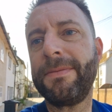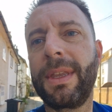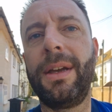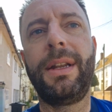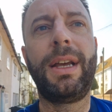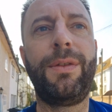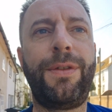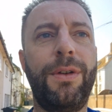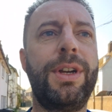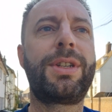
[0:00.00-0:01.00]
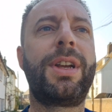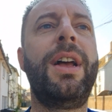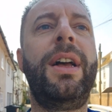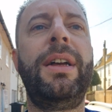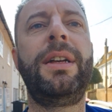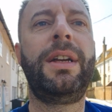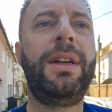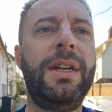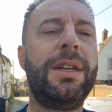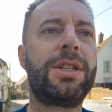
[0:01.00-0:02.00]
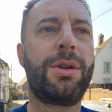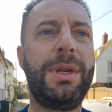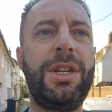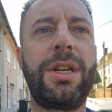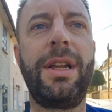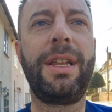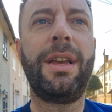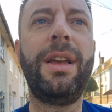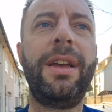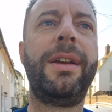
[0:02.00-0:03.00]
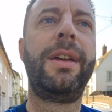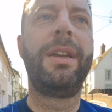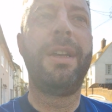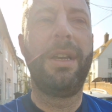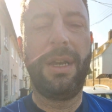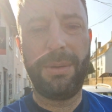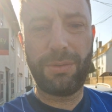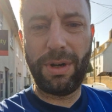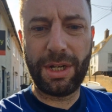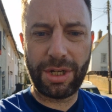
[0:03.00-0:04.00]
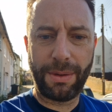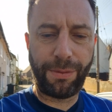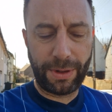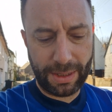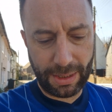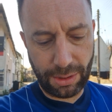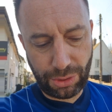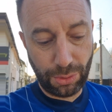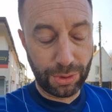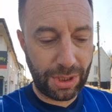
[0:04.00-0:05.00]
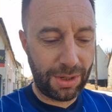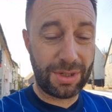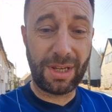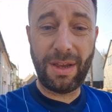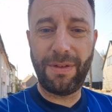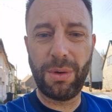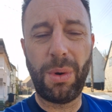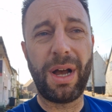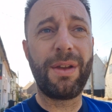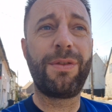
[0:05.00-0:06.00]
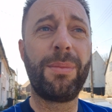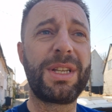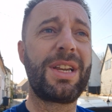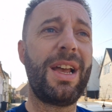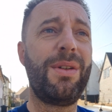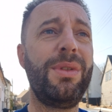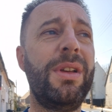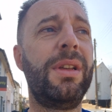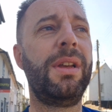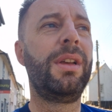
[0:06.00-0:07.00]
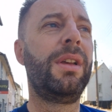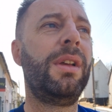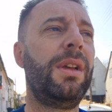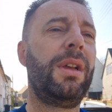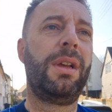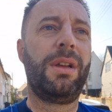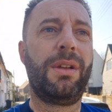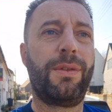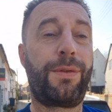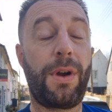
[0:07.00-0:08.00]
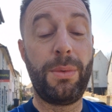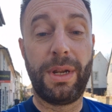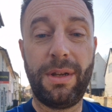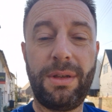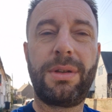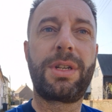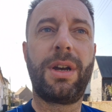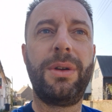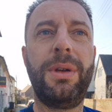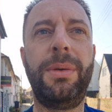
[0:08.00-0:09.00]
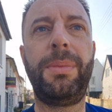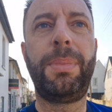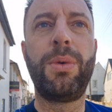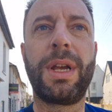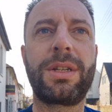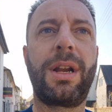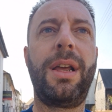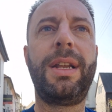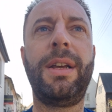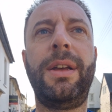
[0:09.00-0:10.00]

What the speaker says: And then Forest, so initially it was a really cheap free kick that George Hurst had given away from a Town throw-in. So ball gets cleared,